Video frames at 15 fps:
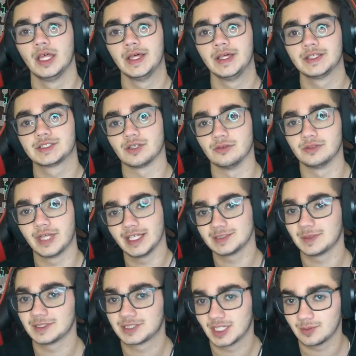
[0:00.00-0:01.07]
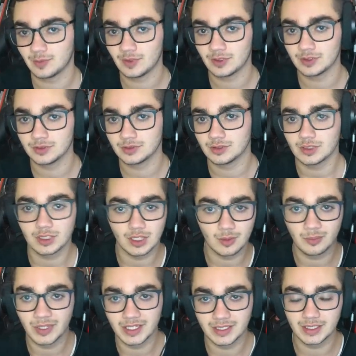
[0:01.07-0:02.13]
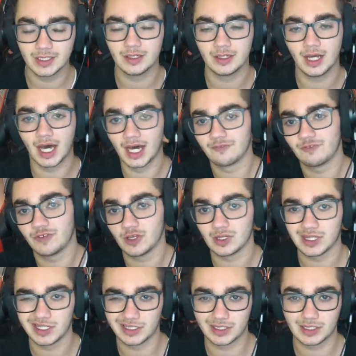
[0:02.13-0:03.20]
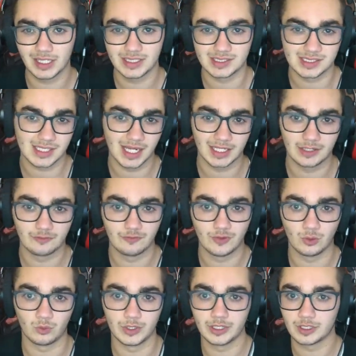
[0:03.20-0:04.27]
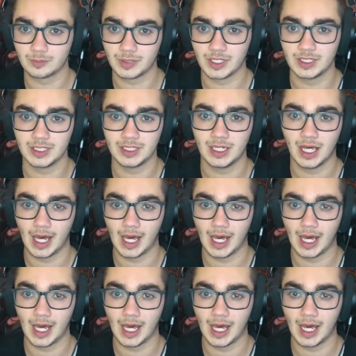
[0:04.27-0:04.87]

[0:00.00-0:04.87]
So that's my Chamber opinion. I feel like it's kind of a weird opinion.